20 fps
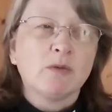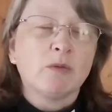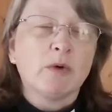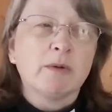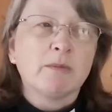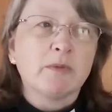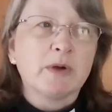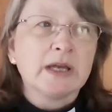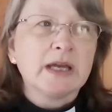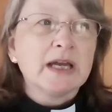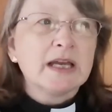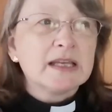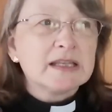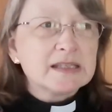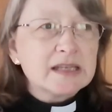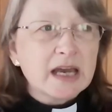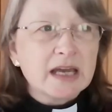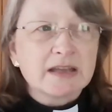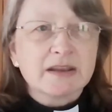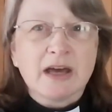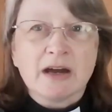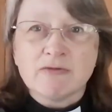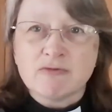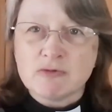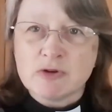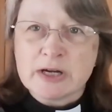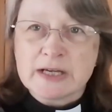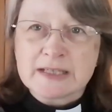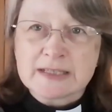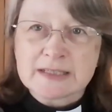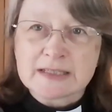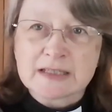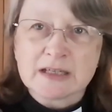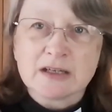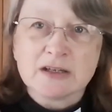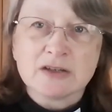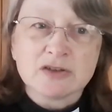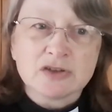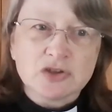when we take that risk